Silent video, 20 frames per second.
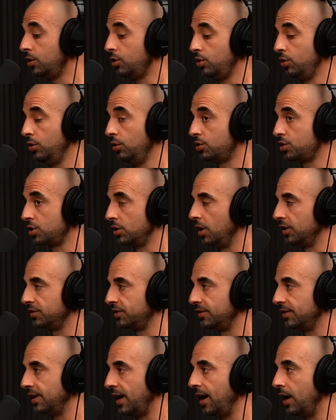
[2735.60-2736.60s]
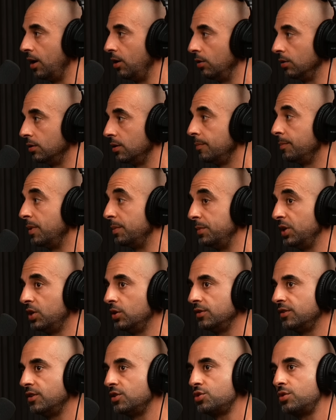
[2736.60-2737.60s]
Huge losses are held. But because
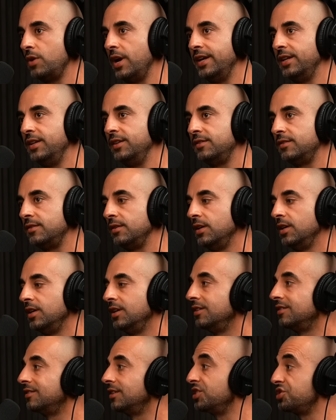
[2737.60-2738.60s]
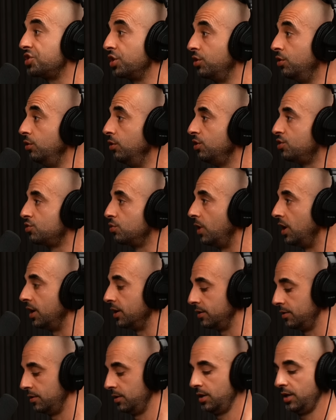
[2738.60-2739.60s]
the trade is such a huge one
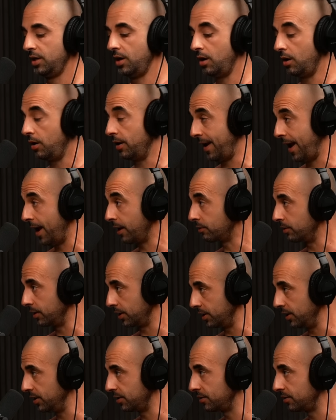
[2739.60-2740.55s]
on aggregate,